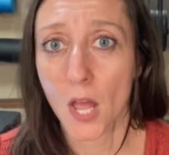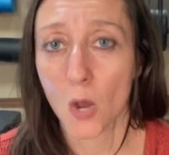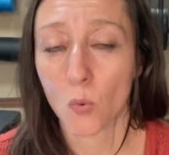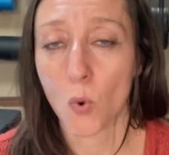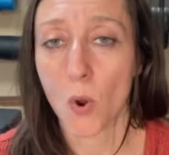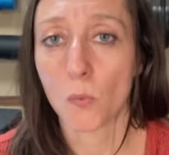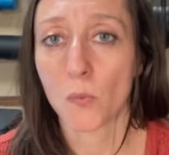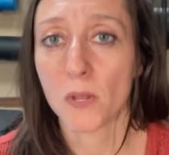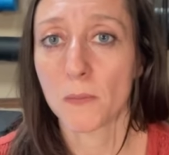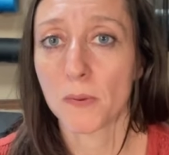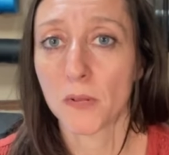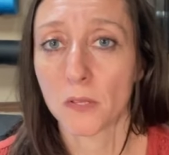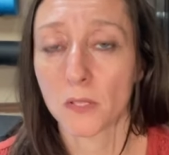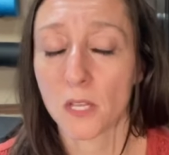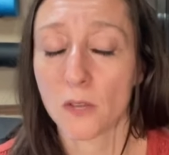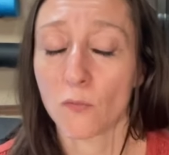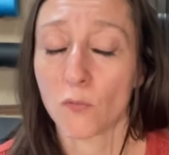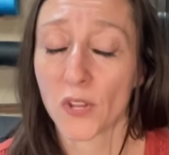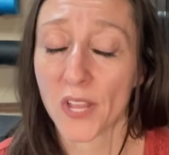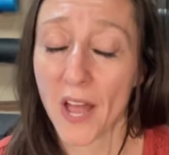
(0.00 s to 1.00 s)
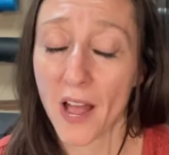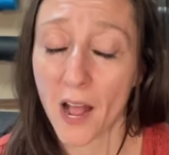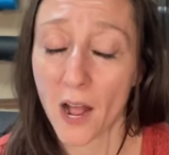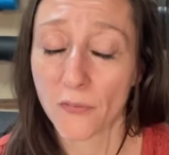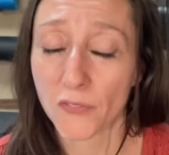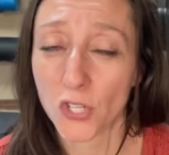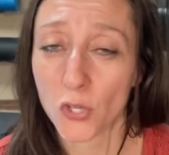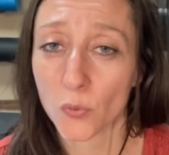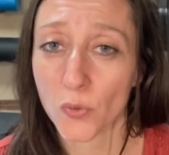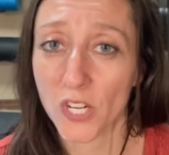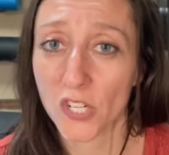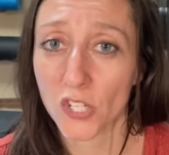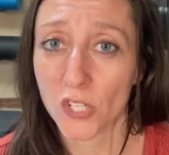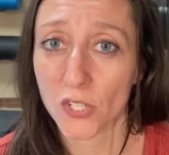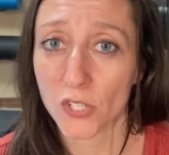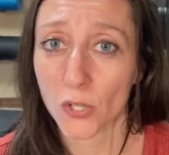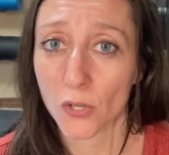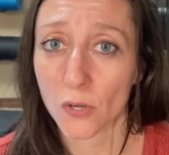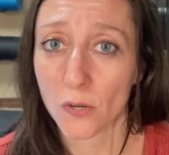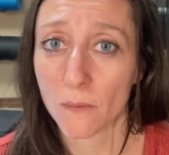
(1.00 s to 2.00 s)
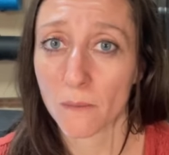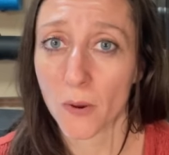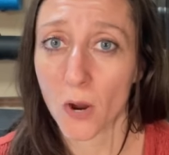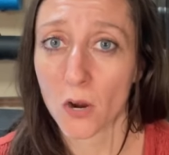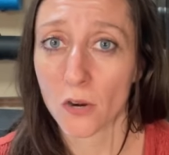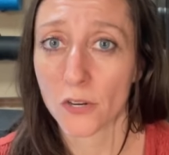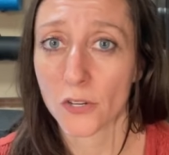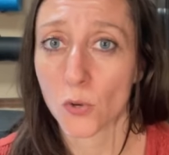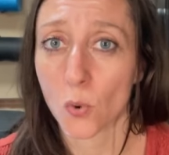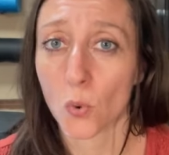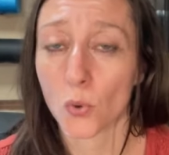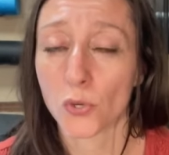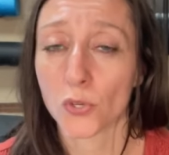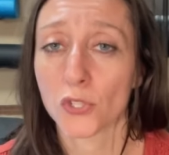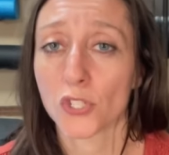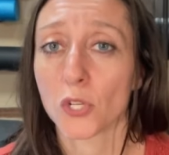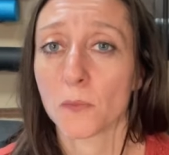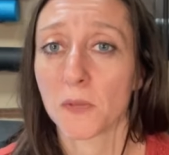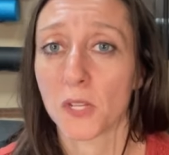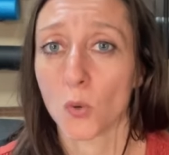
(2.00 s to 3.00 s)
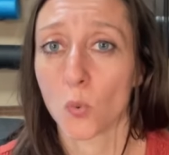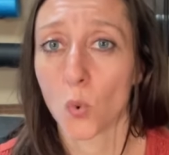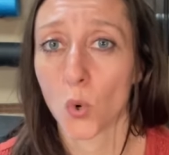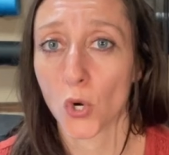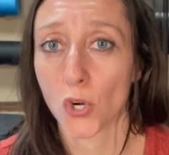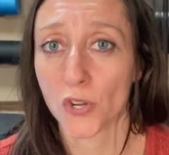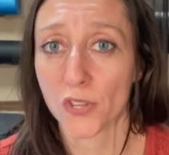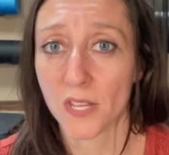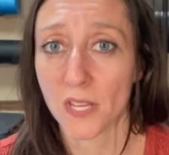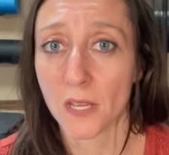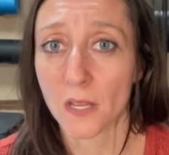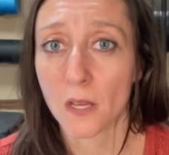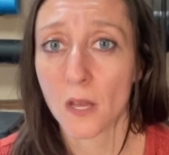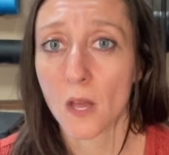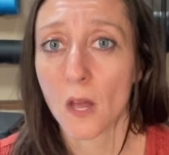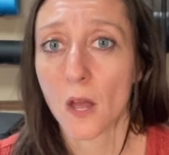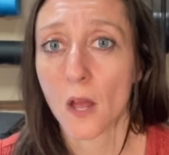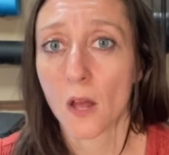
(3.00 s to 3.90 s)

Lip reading: when we believe we have to reach a certain bar in order to be worthy,